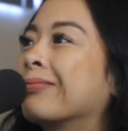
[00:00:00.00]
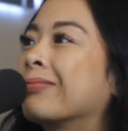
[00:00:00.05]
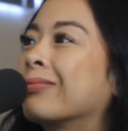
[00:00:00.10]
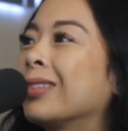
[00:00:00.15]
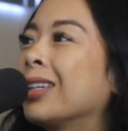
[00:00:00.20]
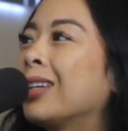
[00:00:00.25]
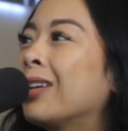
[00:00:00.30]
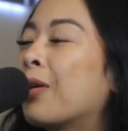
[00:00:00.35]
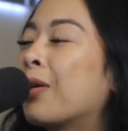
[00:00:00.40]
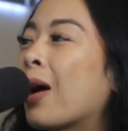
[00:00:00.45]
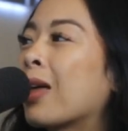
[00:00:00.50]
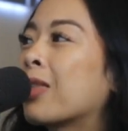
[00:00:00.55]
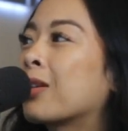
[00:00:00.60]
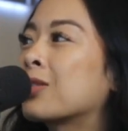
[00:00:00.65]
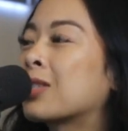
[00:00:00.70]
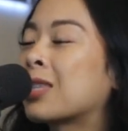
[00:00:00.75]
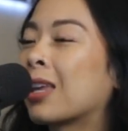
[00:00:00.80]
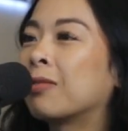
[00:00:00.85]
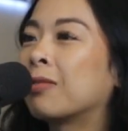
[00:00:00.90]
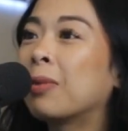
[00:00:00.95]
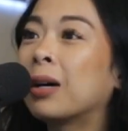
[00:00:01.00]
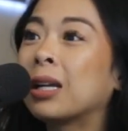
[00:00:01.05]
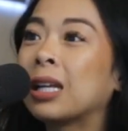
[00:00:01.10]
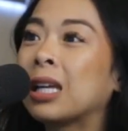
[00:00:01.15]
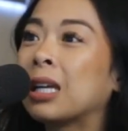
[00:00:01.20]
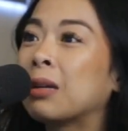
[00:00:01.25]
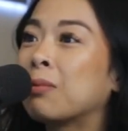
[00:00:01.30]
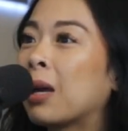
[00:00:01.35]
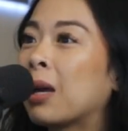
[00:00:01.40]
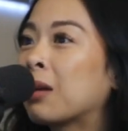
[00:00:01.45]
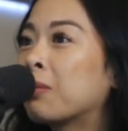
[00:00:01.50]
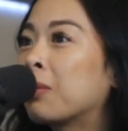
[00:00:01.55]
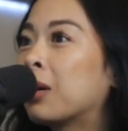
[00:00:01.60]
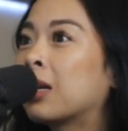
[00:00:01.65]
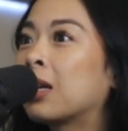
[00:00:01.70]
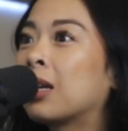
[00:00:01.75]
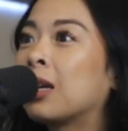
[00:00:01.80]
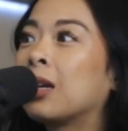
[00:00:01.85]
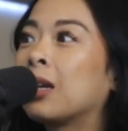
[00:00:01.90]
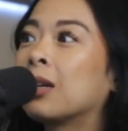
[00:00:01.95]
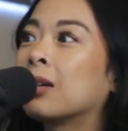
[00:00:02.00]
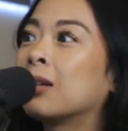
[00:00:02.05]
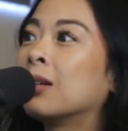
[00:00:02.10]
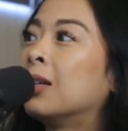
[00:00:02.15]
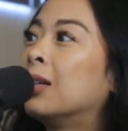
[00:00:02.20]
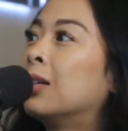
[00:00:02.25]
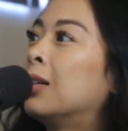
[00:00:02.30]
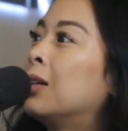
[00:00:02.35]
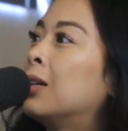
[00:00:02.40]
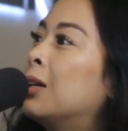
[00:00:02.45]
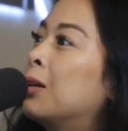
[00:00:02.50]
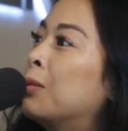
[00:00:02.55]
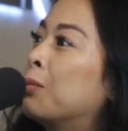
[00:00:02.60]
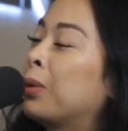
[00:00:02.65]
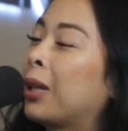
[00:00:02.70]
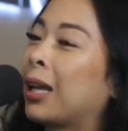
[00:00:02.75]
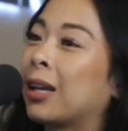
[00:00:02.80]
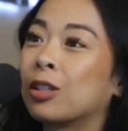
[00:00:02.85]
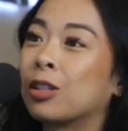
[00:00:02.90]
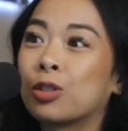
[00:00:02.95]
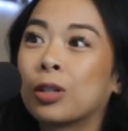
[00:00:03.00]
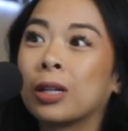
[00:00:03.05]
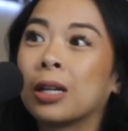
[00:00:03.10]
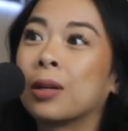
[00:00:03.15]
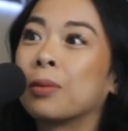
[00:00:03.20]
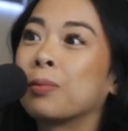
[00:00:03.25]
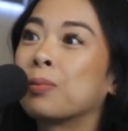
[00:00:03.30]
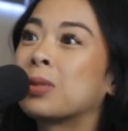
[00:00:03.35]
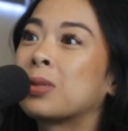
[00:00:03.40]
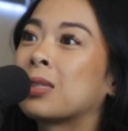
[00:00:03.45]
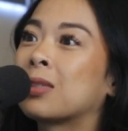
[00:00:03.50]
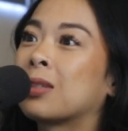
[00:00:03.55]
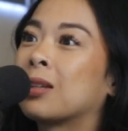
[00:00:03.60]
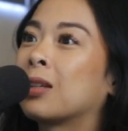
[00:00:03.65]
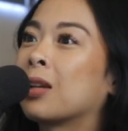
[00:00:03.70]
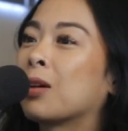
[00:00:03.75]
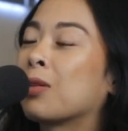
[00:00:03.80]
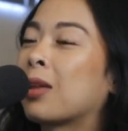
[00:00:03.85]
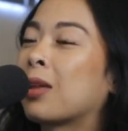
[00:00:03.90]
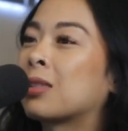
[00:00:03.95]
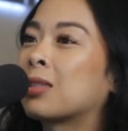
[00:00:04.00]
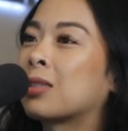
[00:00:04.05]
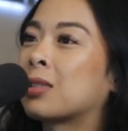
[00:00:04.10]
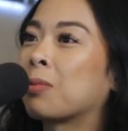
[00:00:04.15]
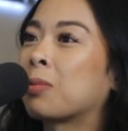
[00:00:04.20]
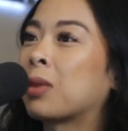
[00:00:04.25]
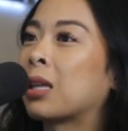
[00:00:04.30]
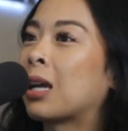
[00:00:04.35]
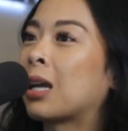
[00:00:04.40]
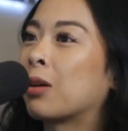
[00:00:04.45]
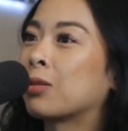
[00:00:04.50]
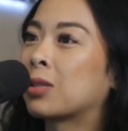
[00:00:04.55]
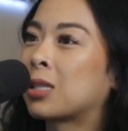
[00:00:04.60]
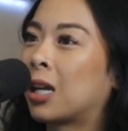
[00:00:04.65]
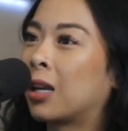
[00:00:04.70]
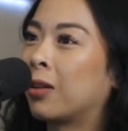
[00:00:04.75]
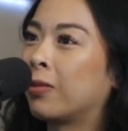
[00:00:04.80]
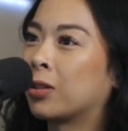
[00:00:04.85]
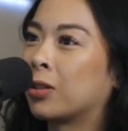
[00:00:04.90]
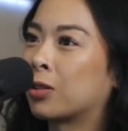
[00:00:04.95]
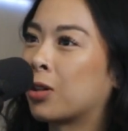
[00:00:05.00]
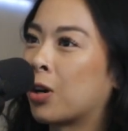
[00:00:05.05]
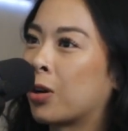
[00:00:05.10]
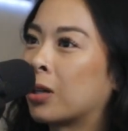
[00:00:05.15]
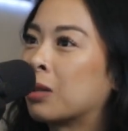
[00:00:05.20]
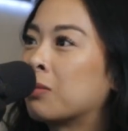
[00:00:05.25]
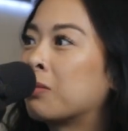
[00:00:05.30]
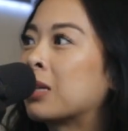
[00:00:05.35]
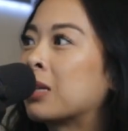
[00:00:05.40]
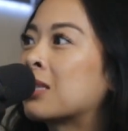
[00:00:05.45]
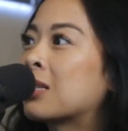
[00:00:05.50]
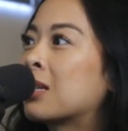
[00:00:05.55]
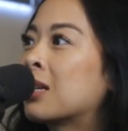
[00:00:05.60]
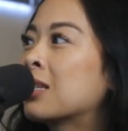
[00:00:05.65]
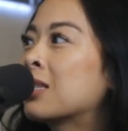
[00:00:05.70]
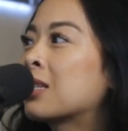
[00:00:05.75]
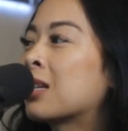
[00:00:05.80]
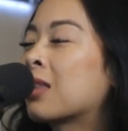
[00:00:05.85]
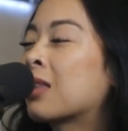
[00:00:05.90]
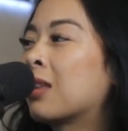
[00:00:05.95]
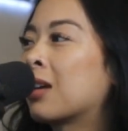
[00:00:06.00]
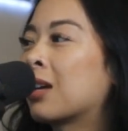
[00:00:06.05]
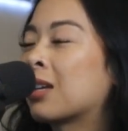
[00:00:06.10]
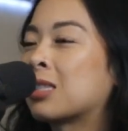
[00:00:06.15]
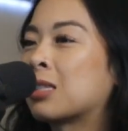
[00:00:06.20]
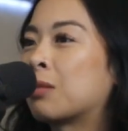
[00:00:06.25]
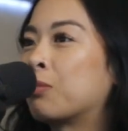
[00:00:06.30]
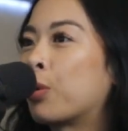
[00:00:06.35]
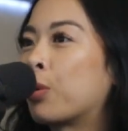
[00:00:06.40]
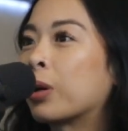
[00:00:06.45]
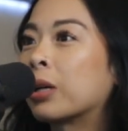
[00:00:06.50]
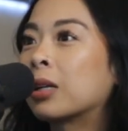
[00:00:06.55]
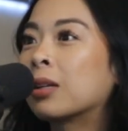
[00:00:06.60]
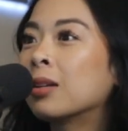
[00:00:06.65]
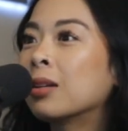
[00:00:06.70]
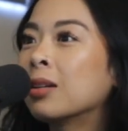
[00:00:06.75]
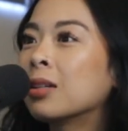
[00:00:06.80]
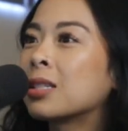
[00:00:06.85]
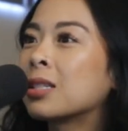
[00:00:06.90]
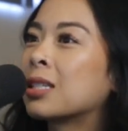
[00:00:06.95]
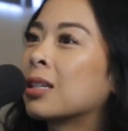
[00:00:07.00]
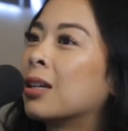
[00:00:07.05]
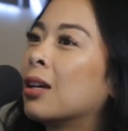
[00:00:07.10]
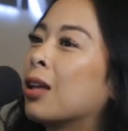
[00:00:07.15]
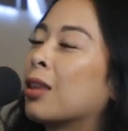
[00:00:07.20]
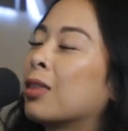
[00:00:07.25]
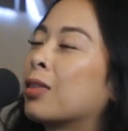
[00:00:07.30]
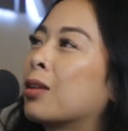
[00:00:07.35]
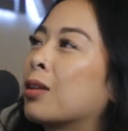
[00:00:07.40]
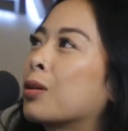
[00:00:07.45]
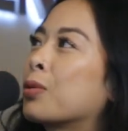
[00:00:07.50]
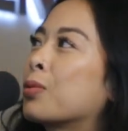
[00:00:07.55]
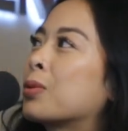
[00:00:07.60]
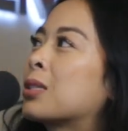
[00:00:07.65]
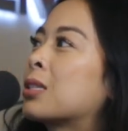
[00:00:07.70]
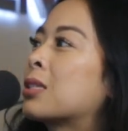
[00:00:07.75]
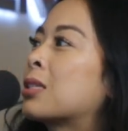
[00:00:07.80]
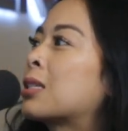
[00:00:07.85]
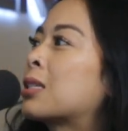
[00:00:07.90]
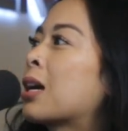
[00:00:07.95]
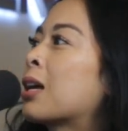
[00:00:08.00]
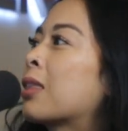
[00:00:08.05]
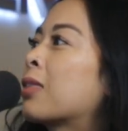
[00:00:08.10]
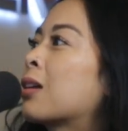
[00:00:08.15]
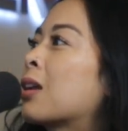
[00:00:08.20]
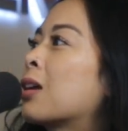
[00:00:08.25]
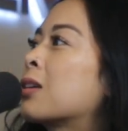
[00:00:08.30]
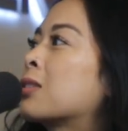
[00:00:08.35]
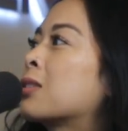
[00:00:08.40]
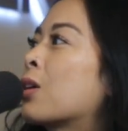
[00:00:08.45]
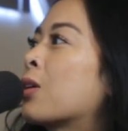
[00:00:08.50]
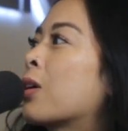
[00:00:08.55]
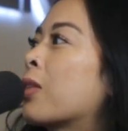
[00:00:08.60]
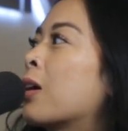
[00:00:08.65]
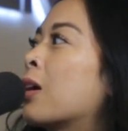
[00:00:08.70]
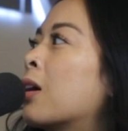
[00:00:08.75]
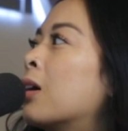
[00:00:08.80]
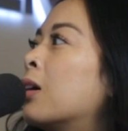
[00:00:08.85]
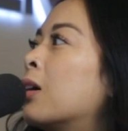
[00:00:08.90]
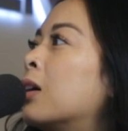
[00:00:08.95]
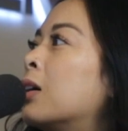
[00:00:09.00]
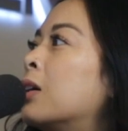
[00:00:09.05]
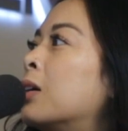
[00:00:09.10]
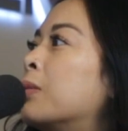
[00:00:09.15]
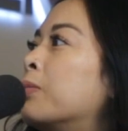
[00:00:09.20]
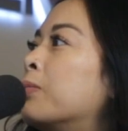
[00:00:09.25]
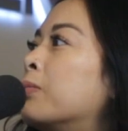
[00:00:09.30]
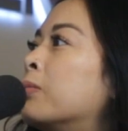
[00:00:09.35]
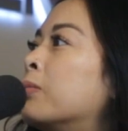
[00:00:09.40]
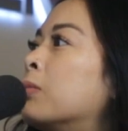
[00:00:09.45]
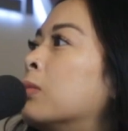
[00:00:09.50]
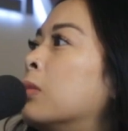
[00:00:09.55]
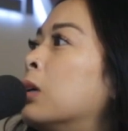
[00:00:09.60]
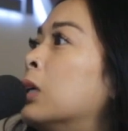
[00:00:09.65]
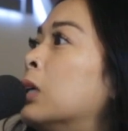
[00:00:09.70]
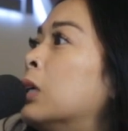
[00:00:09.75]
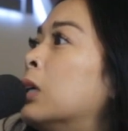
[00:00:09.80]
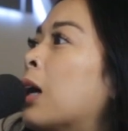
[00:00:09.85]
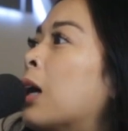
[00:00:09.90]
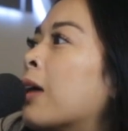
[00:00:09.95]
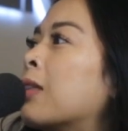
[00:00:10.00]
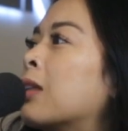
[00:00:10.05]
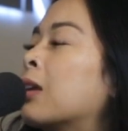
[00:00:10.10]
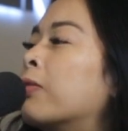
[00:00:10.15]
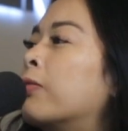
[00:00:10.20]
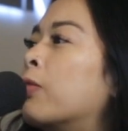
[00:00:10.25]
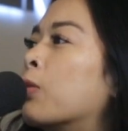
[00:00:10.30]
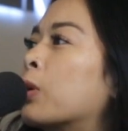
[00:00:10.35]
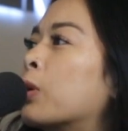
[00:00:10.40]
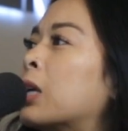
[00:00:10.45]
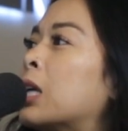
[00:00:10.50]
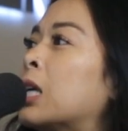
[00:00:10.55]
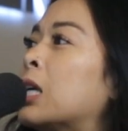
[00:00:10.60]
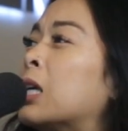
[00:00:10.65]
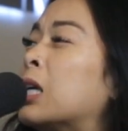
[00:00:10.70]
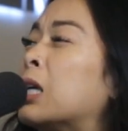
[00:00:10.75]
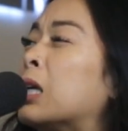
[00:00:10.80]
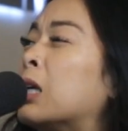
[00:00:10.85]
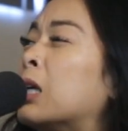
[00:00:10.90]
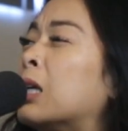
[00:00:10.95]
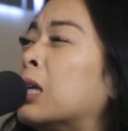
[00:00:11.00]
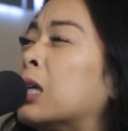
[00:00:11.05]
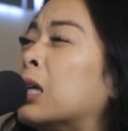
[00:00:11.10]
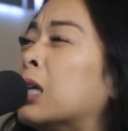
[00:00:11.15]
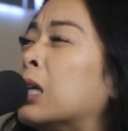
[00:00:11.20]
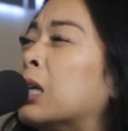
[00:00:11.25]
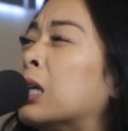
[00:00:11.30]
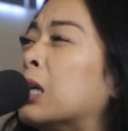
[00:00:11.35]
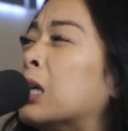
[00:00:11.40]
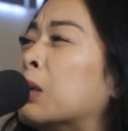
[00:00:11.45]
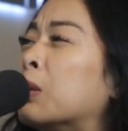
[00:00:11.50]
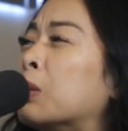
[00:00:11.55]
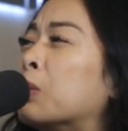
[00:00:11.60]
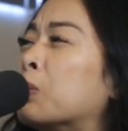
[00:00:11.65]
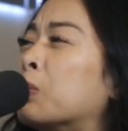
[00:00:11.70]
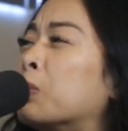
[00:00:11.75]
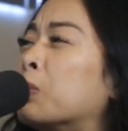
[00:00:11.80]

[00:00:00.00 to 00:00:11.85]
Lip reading: either save money, make money, plan trips, that's something outside of your current business. And I think it's important. There was a stat that I saw that I think 40%